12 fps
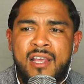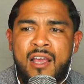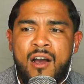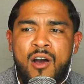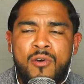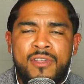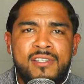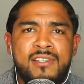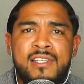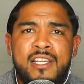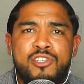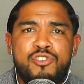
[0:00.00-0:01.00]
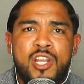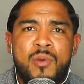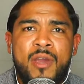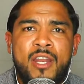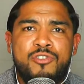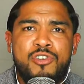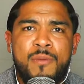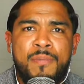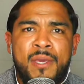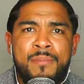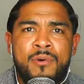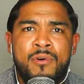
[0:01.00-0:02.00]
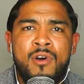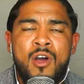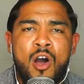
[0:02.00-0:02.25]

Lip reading: Oh, this is an extreme way to treat people.